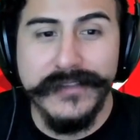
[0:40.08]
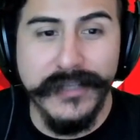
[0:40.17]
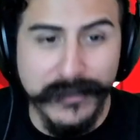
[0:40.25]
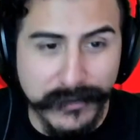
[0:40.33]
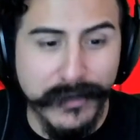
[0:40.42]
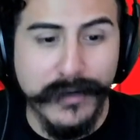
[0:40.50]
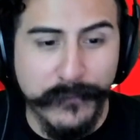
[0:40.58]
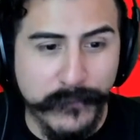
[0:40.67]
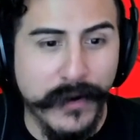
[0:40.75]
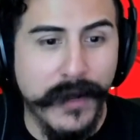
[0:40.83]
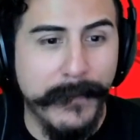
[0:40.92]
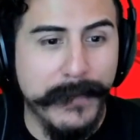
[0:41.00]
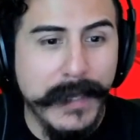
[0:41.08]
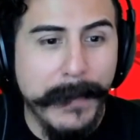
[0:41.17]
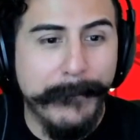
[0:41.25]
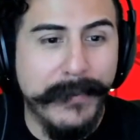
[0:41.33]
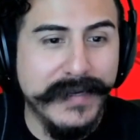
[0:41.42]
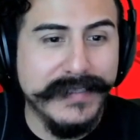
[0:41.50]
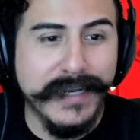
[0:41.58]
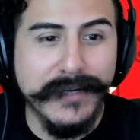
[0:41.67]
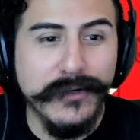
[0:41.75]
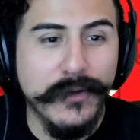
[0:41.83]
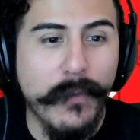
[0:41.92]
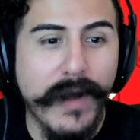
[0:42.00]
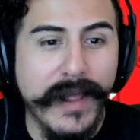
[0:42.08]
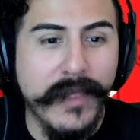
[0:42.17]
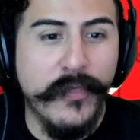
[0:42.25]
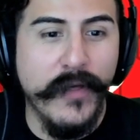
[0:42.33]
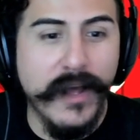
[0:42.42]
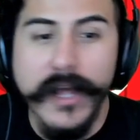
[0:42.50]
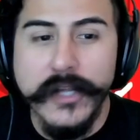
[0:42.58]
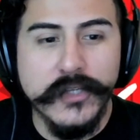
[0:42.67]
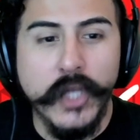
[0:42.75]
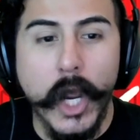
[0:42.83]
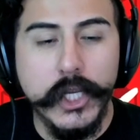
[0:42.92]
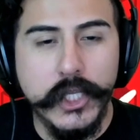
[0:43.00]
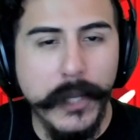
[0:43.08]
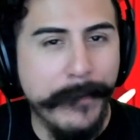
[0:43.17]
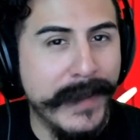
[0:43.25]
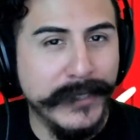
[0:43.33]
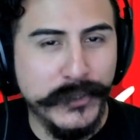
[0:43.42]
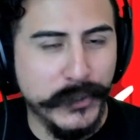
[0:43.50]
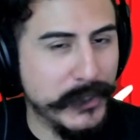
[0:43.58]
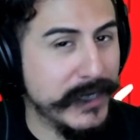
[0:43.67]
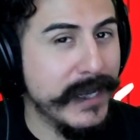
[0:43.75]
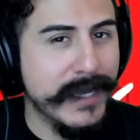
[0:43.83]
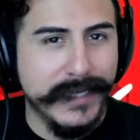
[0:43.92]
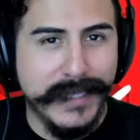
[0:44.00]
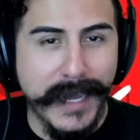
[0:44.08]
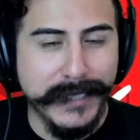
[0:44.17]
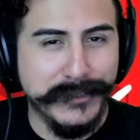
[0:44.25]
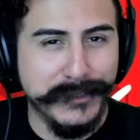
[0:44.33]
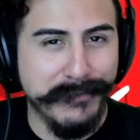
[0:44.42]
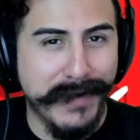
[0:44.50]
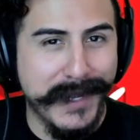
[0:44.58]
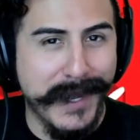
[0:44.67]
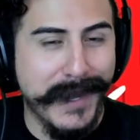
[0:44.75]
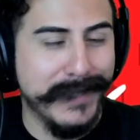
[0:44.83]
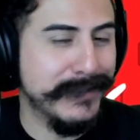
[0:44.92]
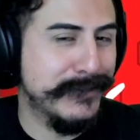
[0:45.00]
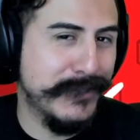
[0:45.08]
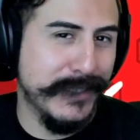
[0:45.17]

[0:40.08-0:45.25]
to look from, but I don't know why the documentary catches my eye. Let's check